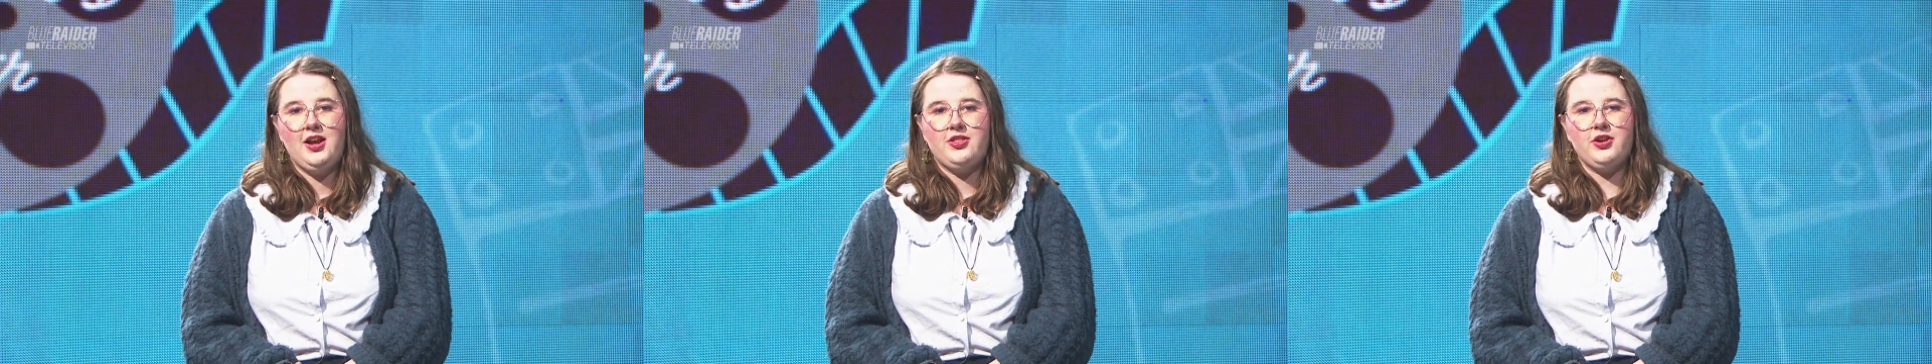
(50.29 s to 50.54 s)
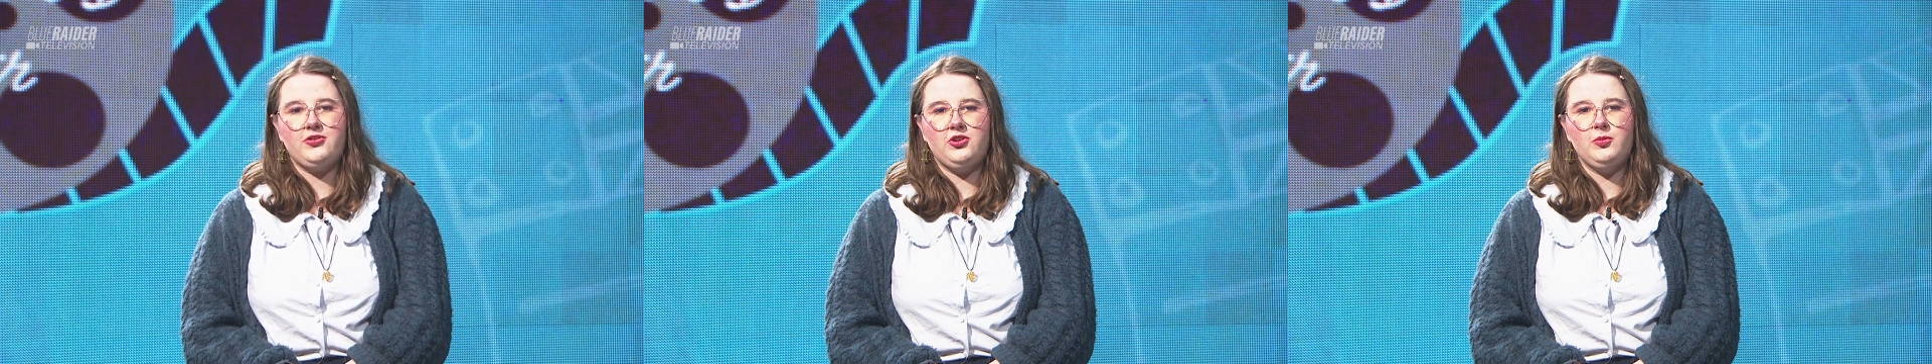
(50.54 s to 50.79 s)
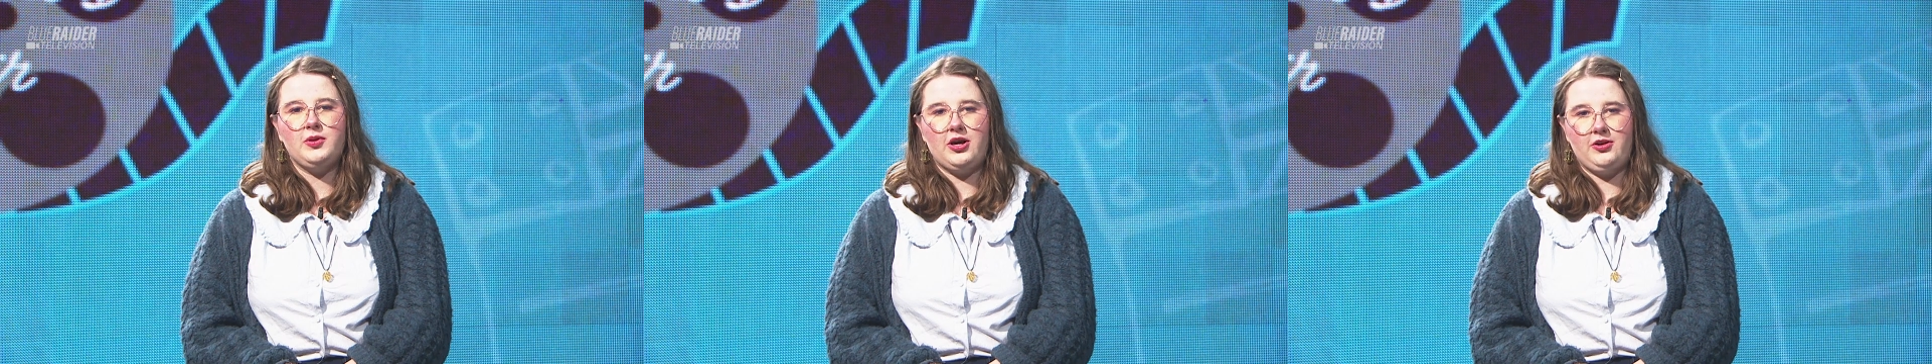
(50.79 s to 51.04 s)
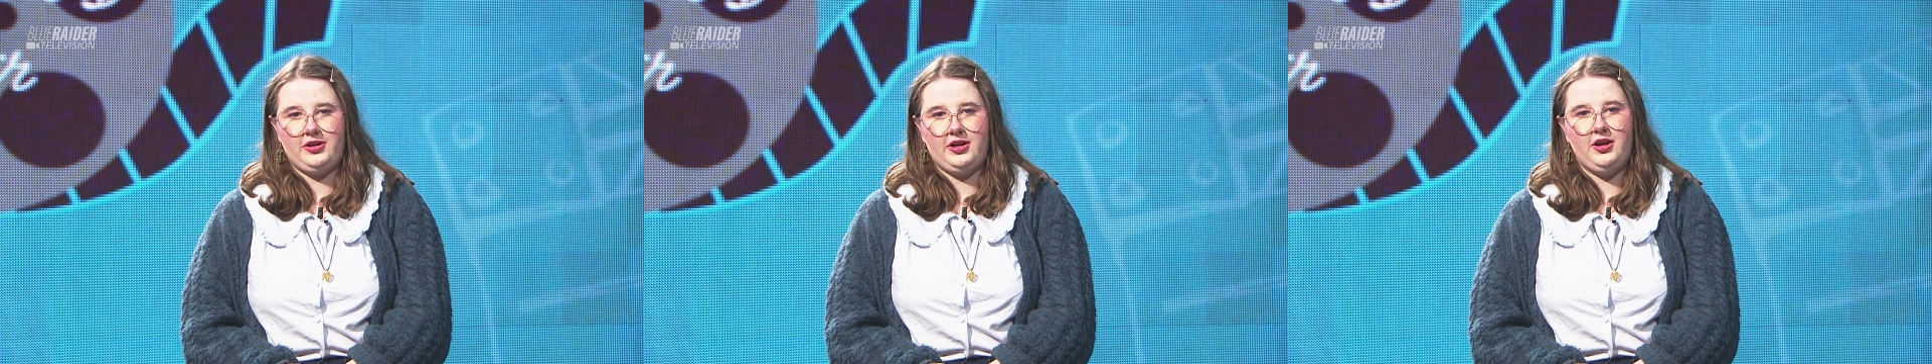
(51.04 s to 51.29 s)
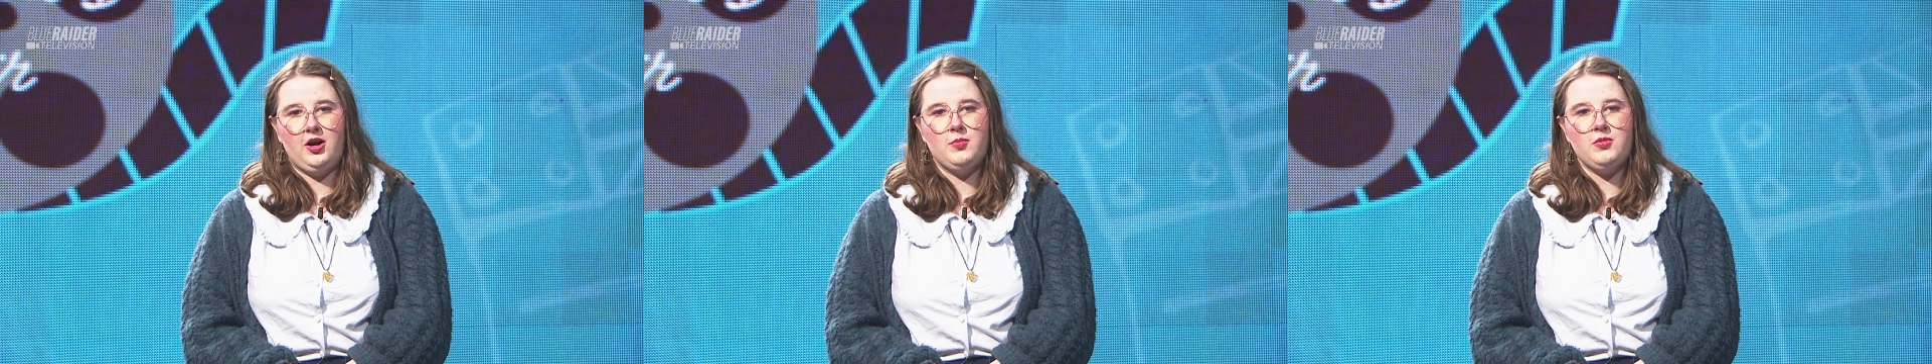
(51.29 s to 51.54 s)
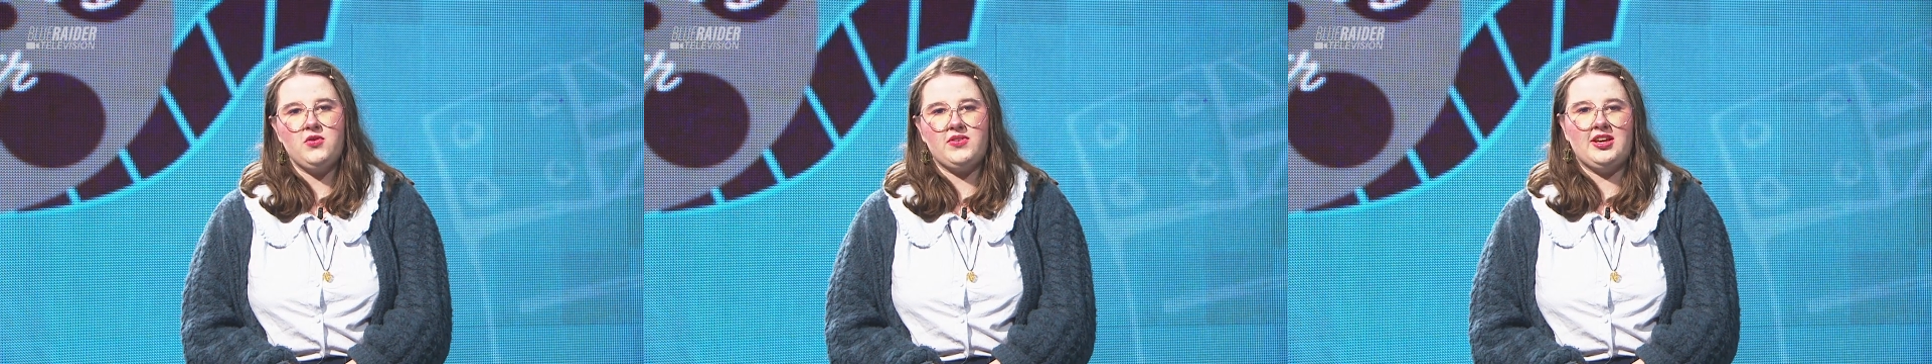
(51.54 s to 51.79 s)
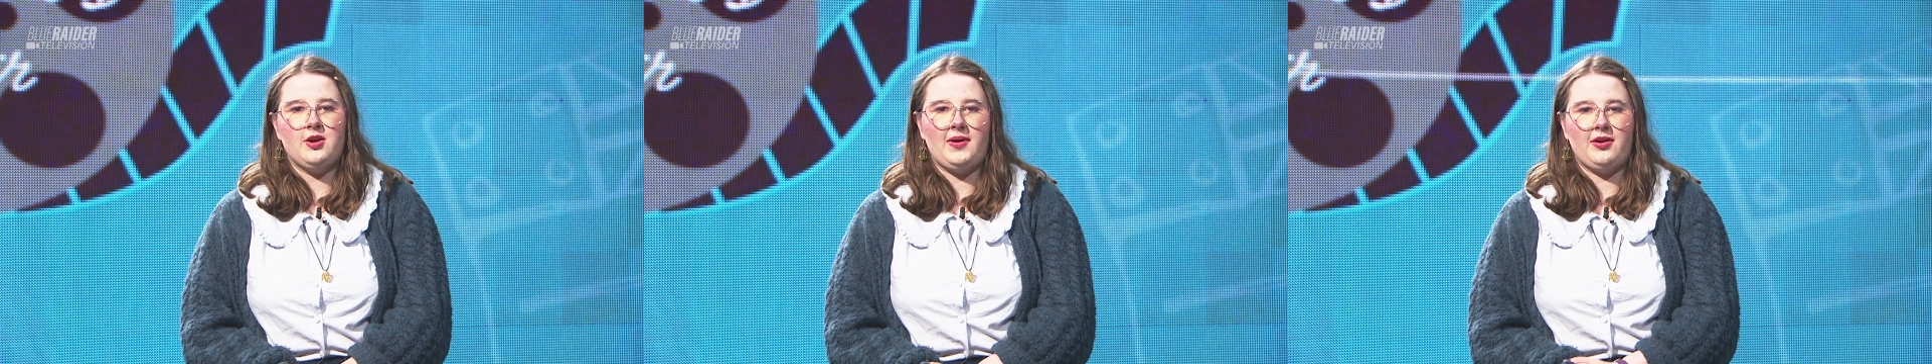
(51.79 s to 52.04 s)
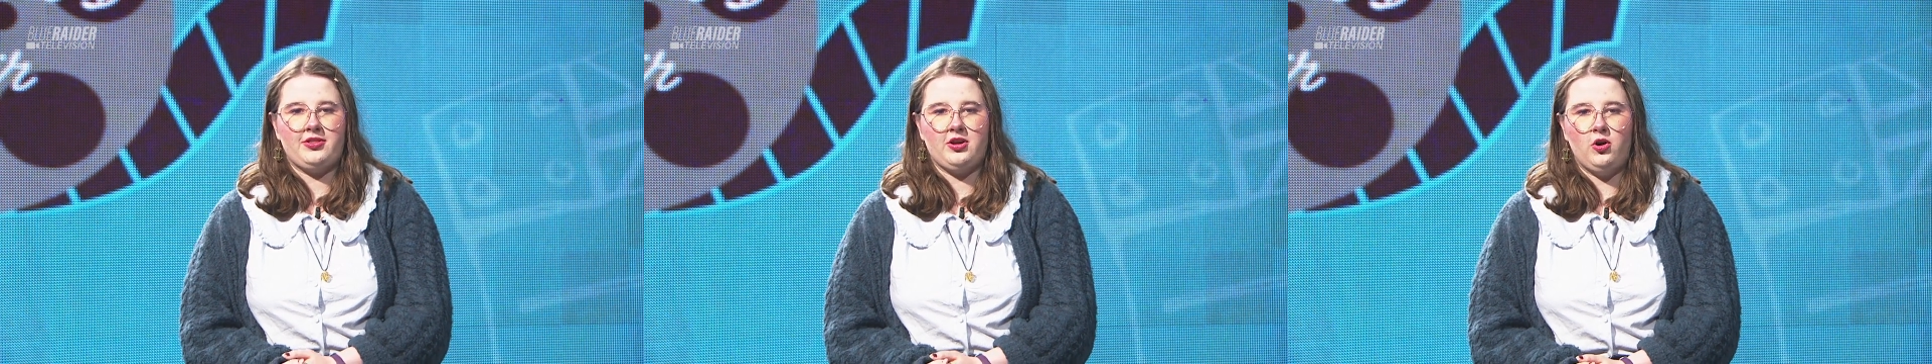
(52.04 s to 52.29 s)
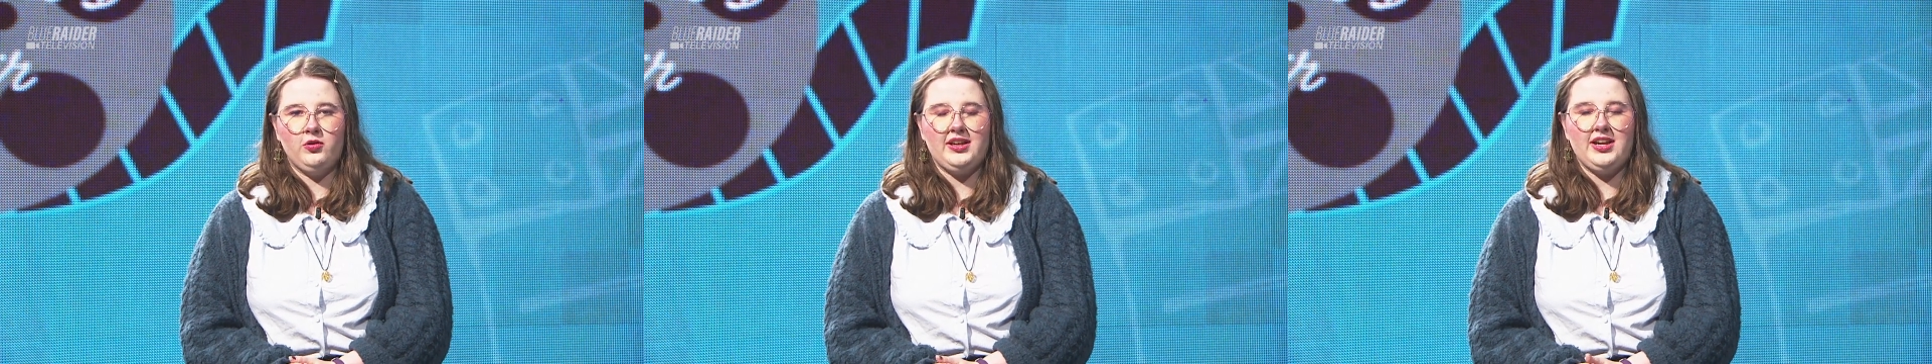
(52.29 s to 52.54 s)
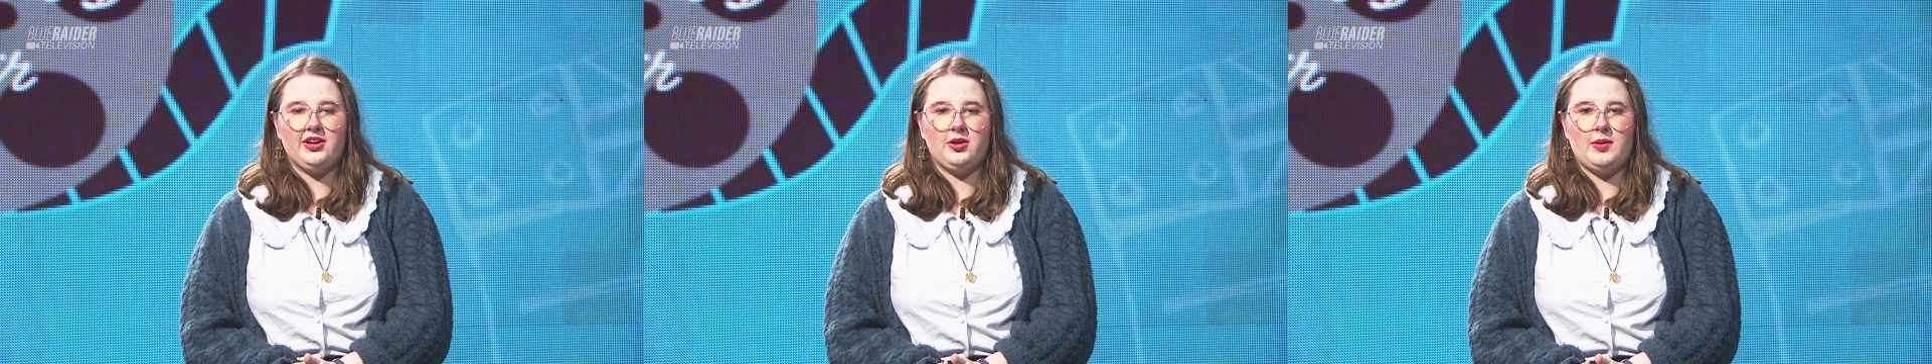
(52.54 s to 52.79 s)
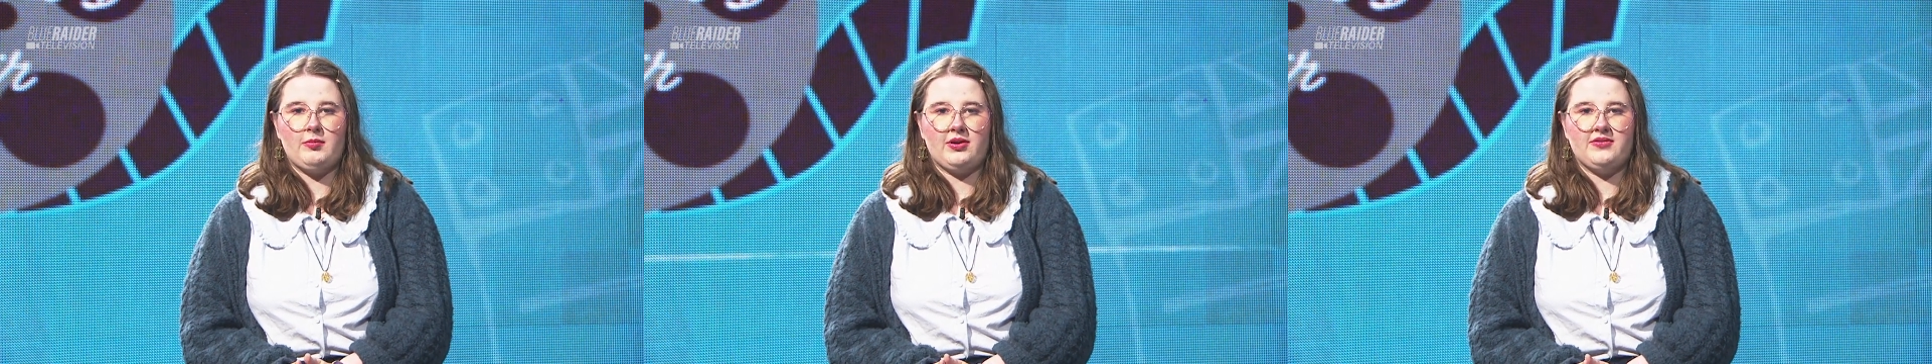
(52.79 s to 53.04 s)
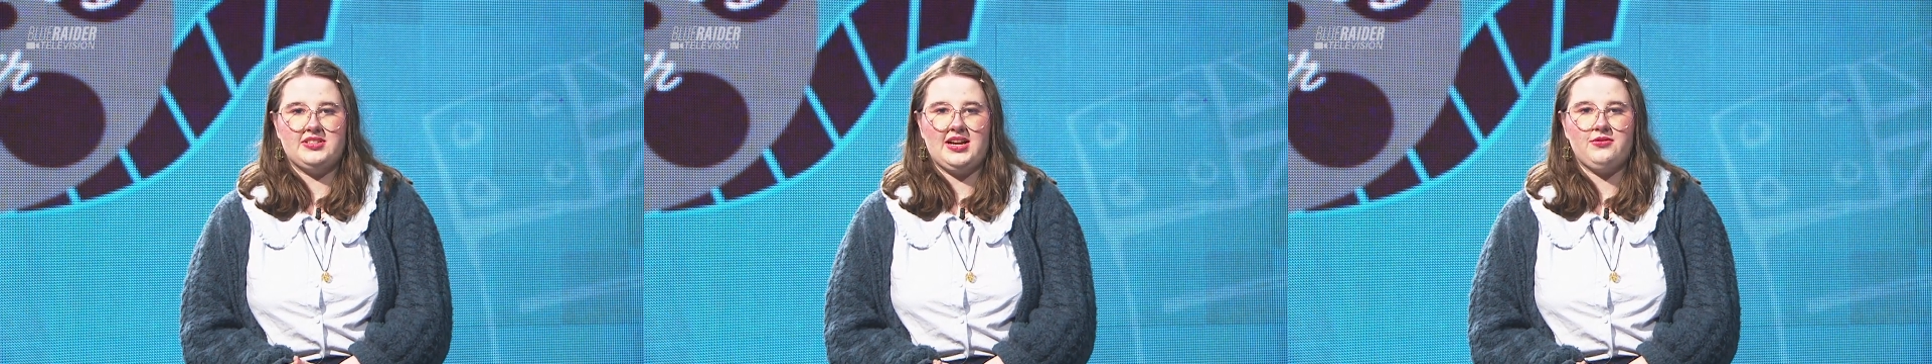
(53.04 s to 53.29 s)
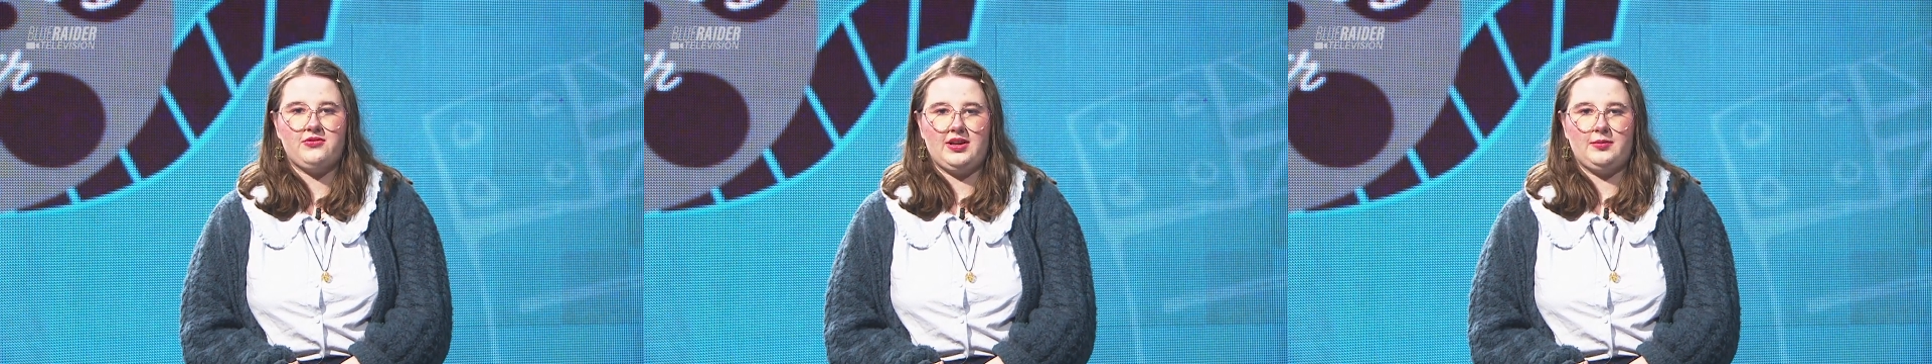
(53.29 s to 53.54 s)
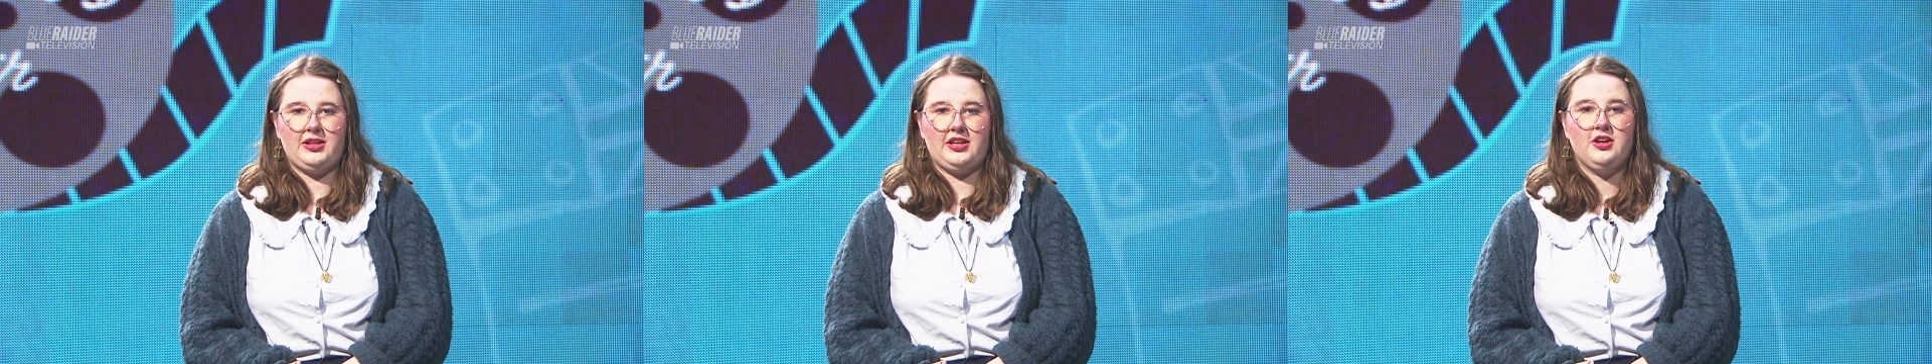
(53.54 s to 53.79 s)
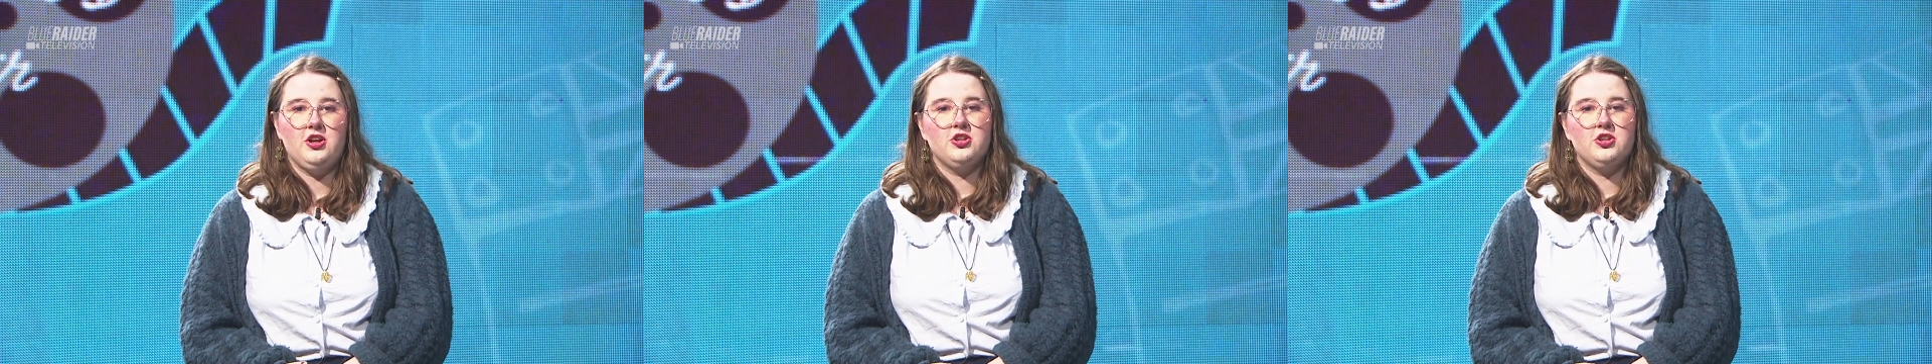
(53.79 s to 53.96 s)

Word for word: Their film Coda, a movie about the only hearing member of a deaf family,